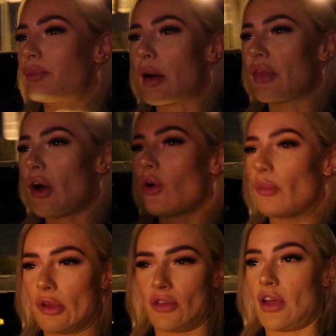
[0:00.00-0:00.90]
but the whole
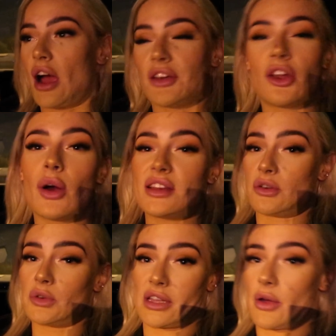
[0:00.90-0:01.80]
movie, I had no
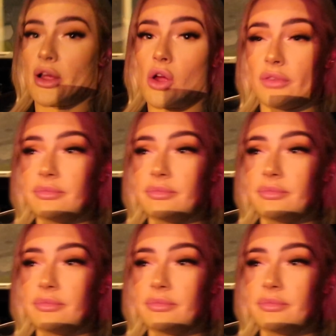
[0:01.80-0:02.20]
idea what was going on.